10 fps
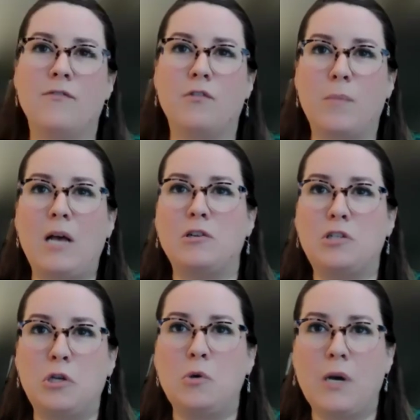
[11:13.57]
for
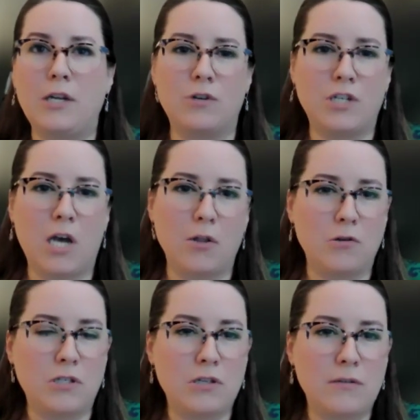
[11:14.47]
about
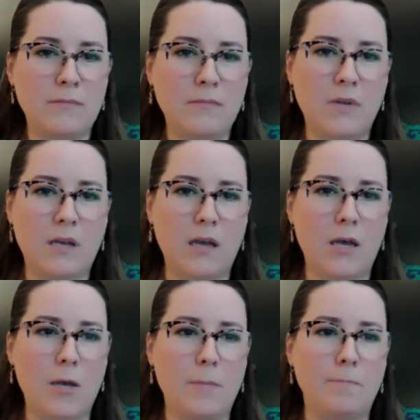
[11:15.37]
$200.
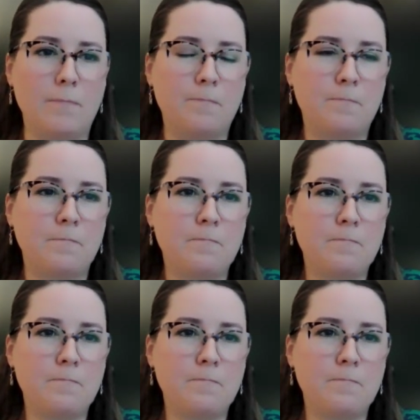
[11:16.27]
Um,